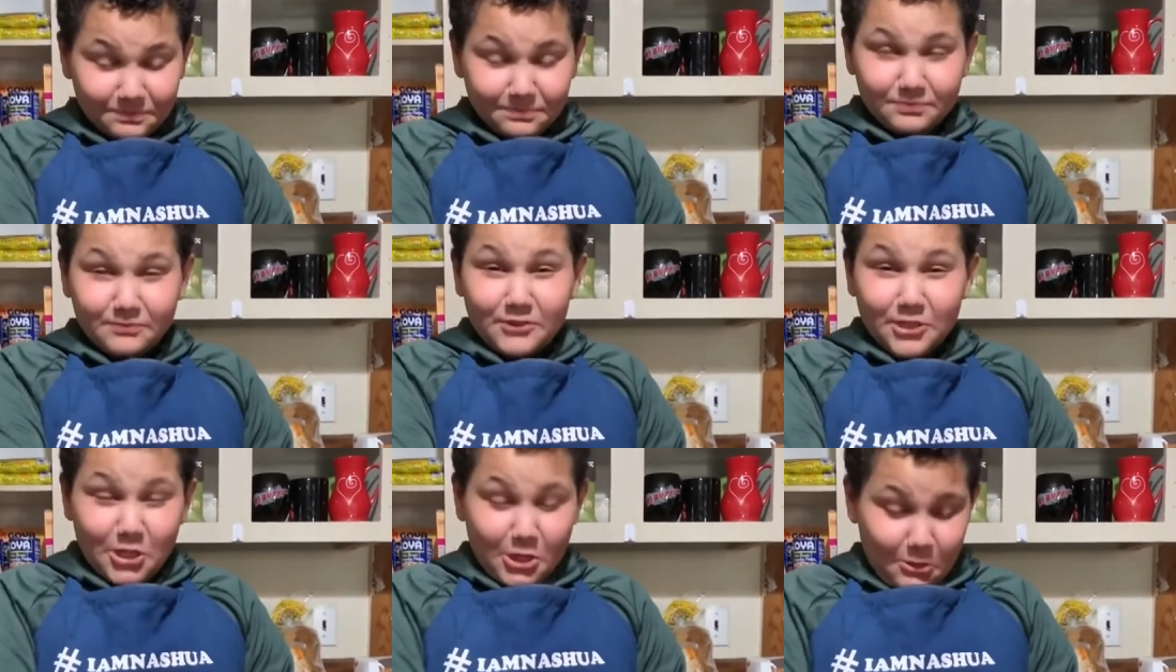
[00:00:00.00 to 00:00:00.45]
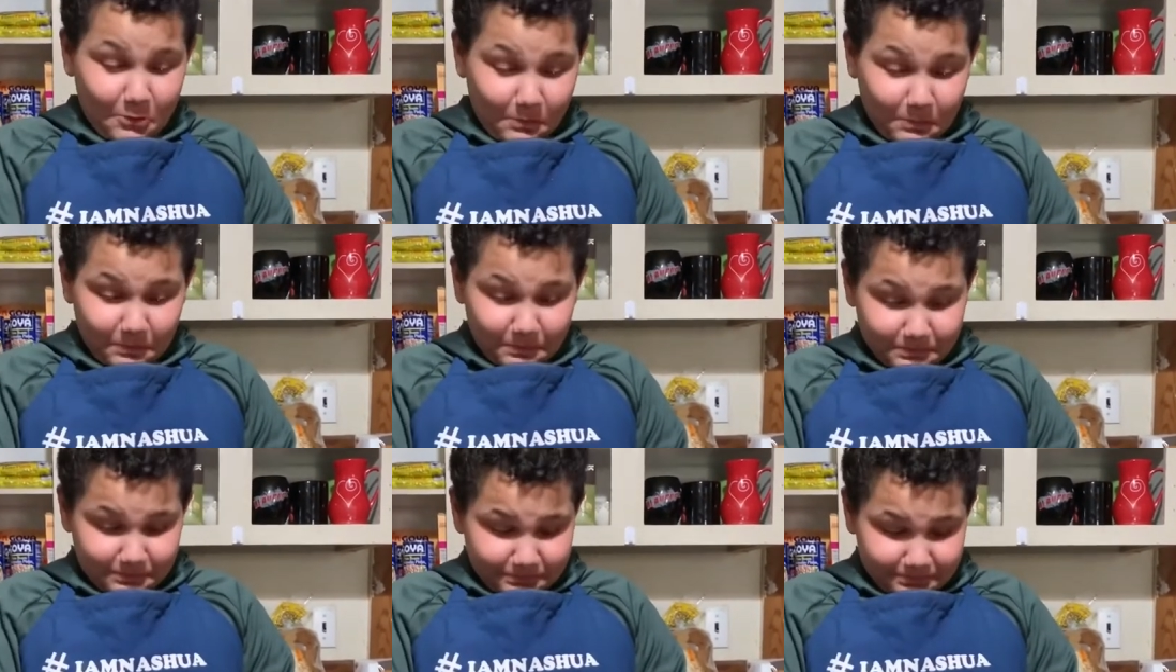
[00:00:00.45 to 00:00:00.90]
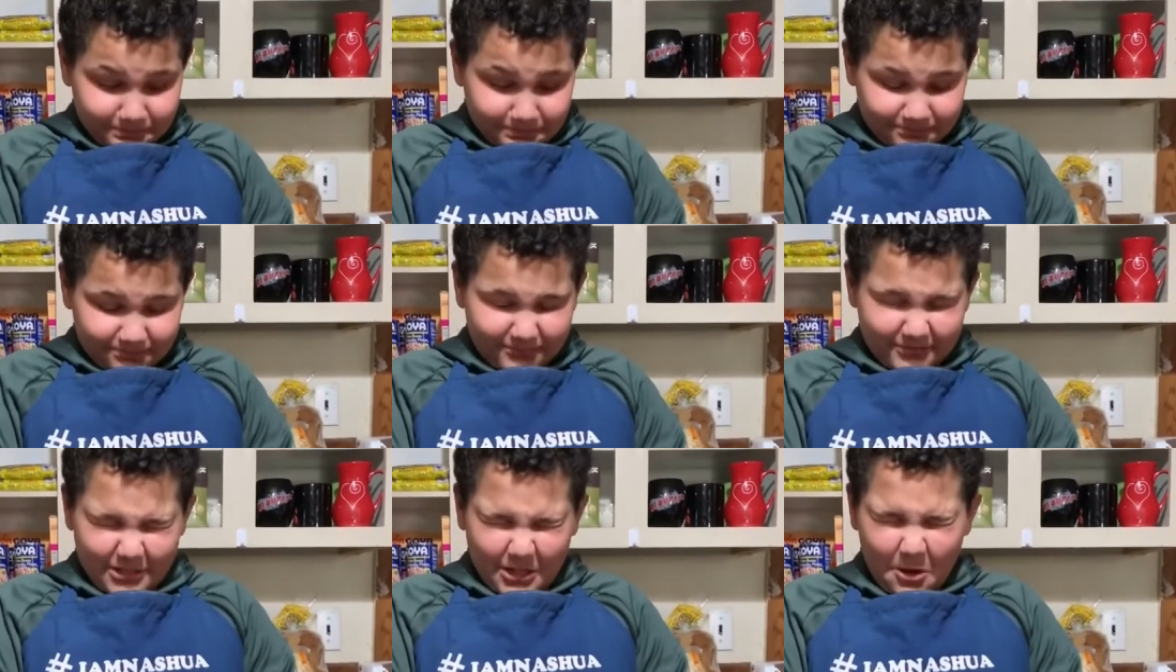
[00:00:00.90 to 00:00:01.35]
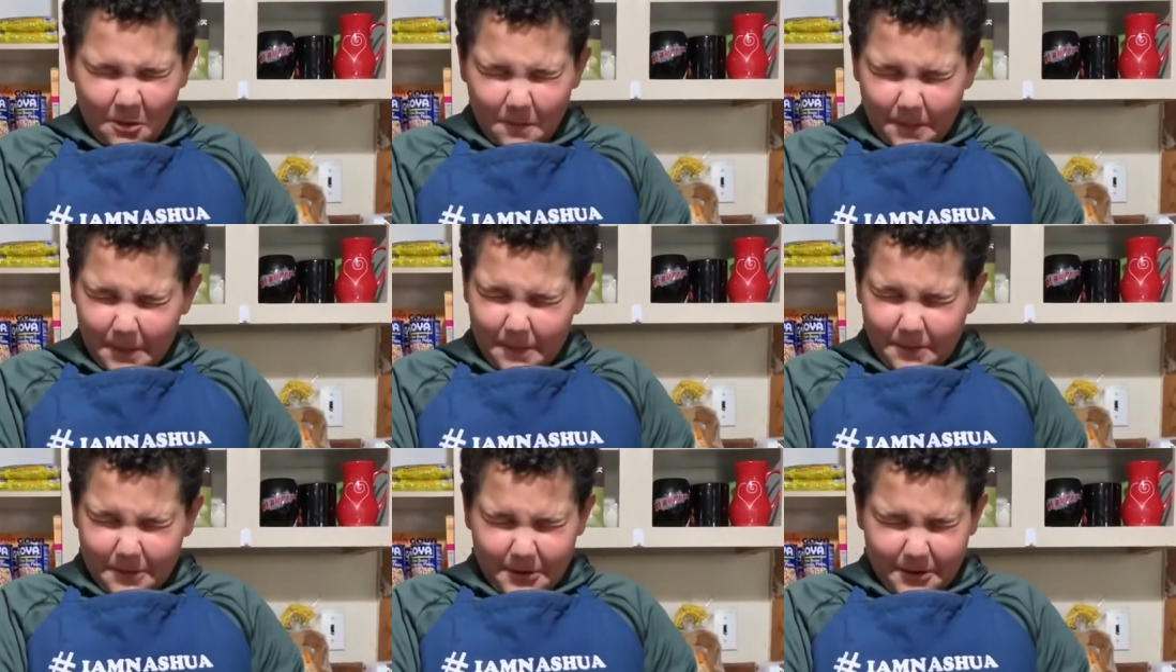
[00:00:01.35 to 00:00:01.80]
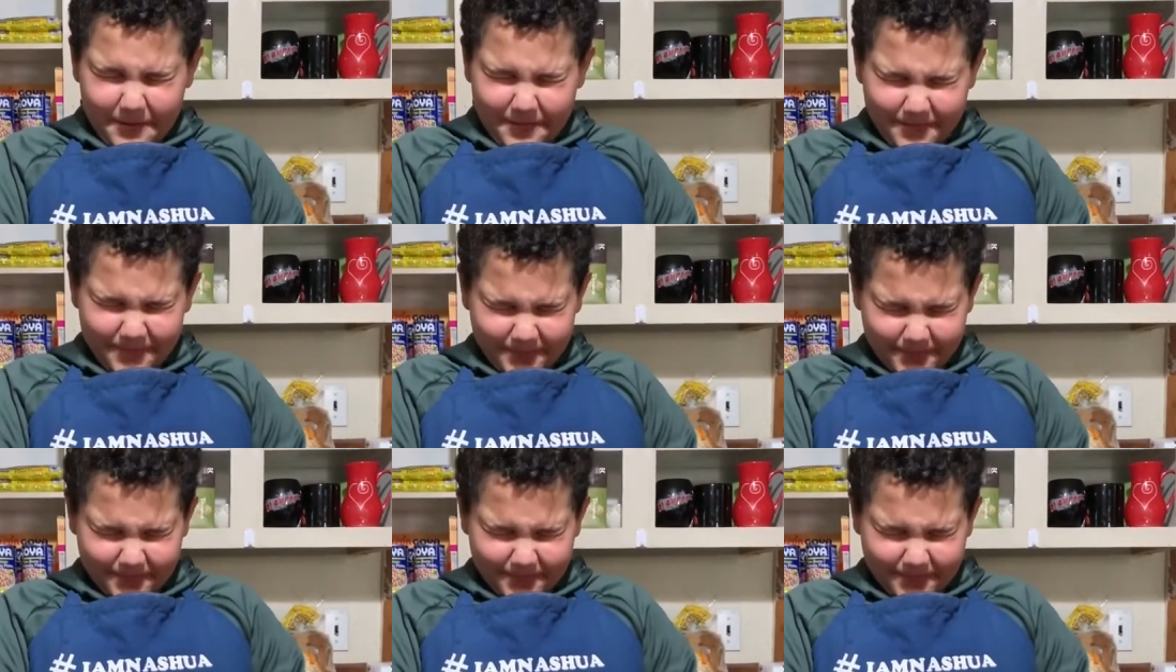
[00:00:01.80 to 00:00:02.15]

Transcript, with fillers: No. Oh, oh, good.